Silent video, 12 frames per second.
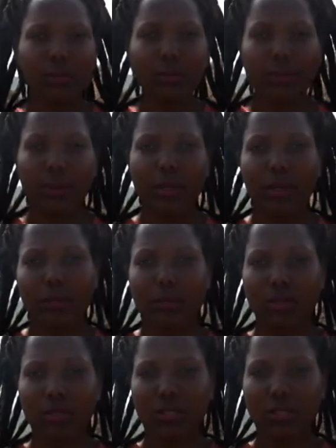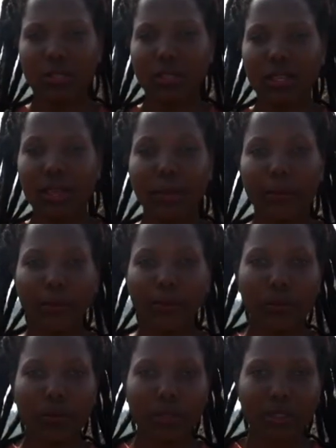repelling mosquitoes. And when
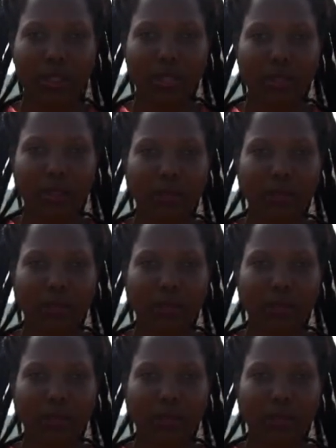the water